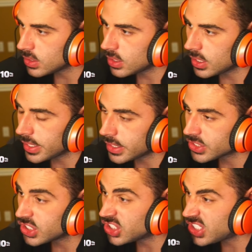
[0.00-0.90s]
and I
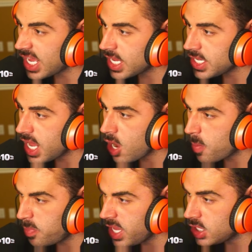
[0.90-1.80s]
said, Say it now,
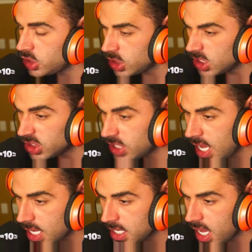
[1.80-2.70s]
bitch.
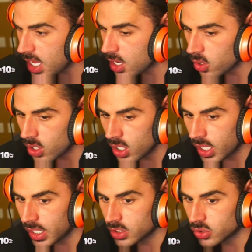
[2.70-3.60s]
Say it now.
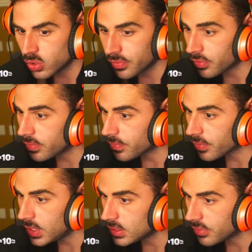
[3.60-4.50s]
And his girlfriend
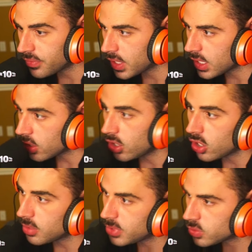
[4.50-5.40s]
freaked the fuck out and
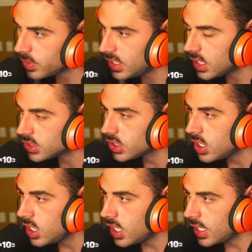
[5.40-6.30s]
got in between us.
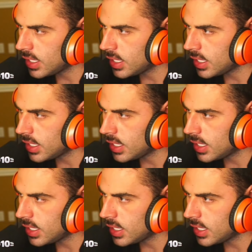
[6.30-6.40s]
And it